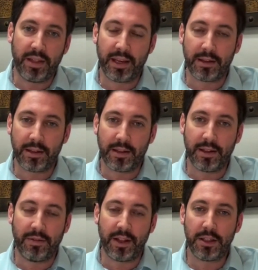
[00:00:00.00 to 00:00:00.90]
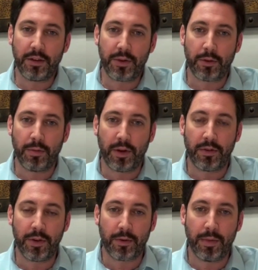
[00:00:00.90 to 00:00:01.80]
the ability of
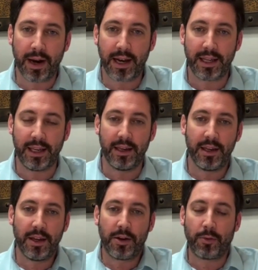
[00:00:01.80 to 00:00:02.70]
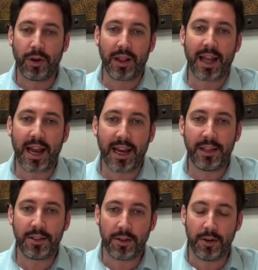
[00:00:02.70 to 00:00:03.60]
your body
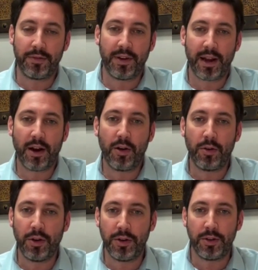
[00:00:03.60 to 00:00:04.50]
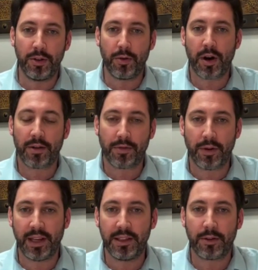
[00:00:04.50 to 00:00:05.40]
relies of how good you are
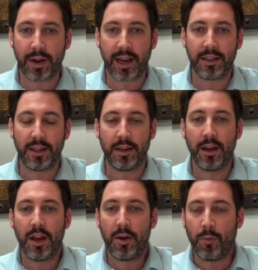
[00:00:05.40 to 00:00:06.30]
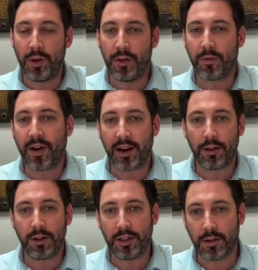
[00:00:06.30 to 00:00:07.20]
for interacting with your
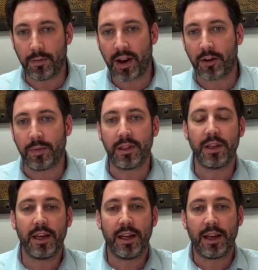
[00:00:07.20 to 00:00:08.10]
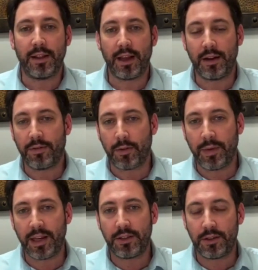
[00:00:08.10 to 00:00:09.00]
biological environment, and that
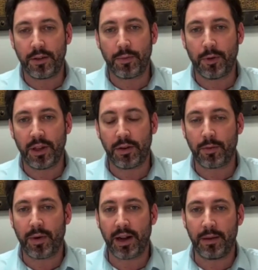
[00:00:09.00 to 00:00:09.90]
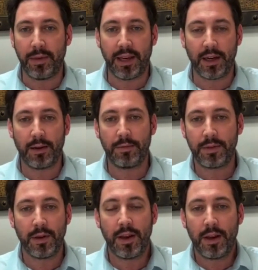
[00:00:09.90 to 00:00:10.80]
information you're putting in your body
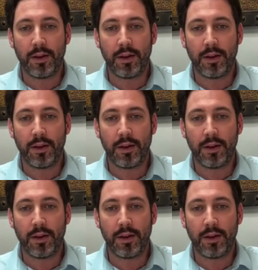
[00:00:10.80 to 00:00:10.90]
becomes